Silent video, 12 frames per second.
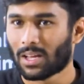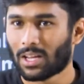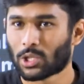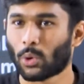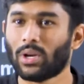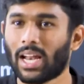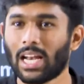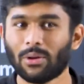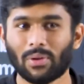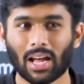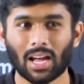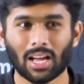So in any
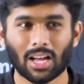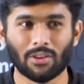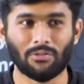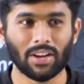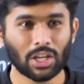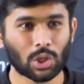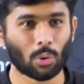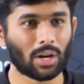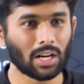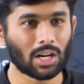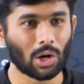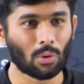way, we
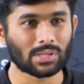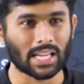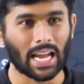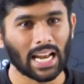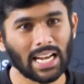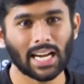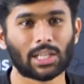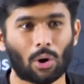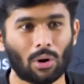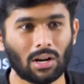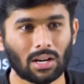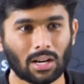shouldn't lose any
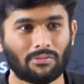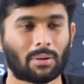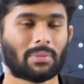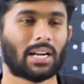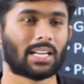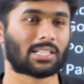toll from that